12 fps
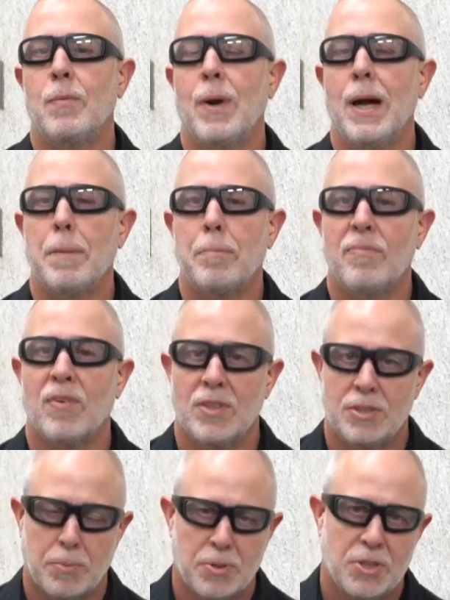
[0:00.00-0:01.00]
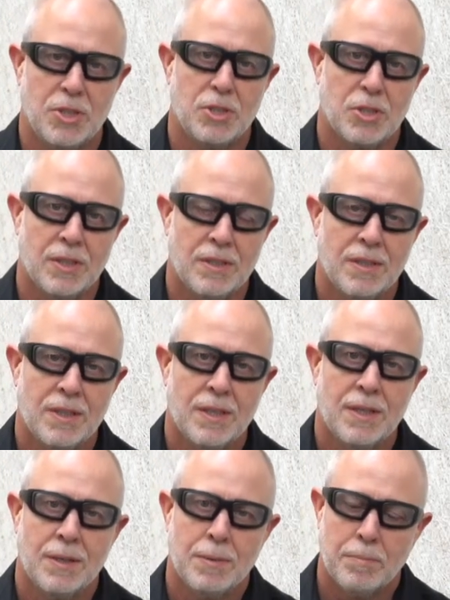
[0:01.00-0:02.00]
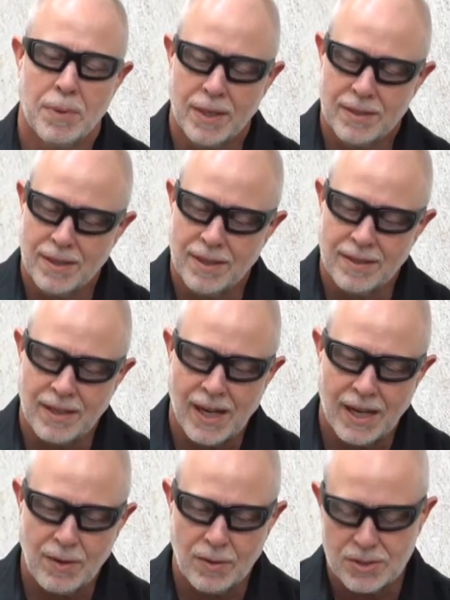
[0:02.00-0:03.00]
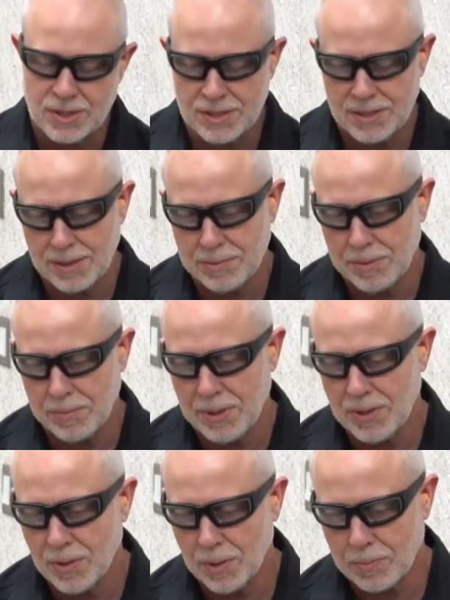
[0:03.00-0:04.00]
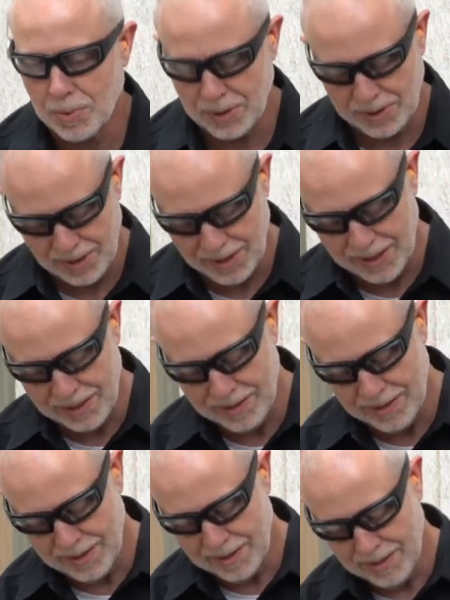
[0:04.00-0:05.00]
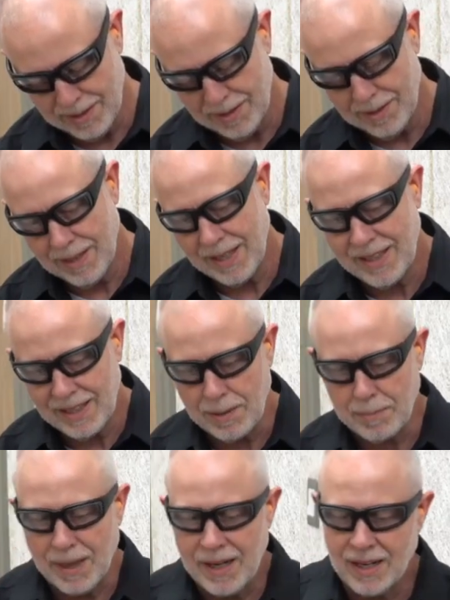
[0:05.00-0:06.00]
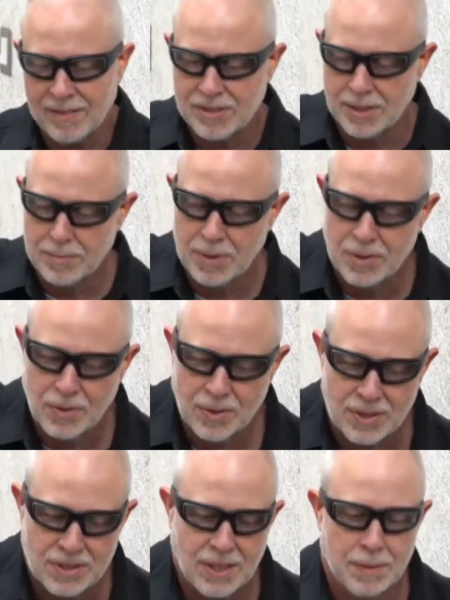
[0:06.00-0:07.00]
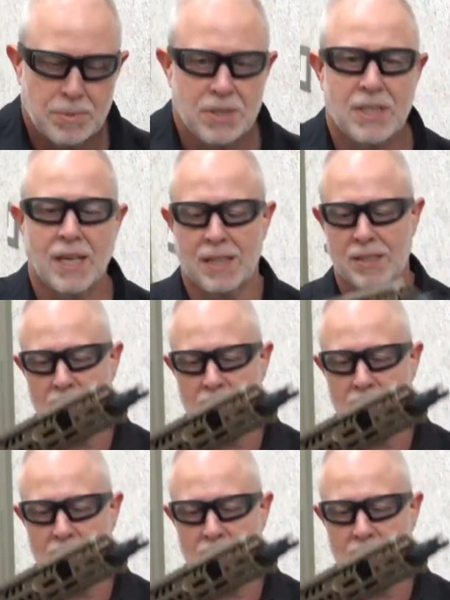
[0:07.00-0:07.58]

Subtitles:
rap for its precision, but the accuracy seems to be doing pretty good. I think it might have something to do with this MCX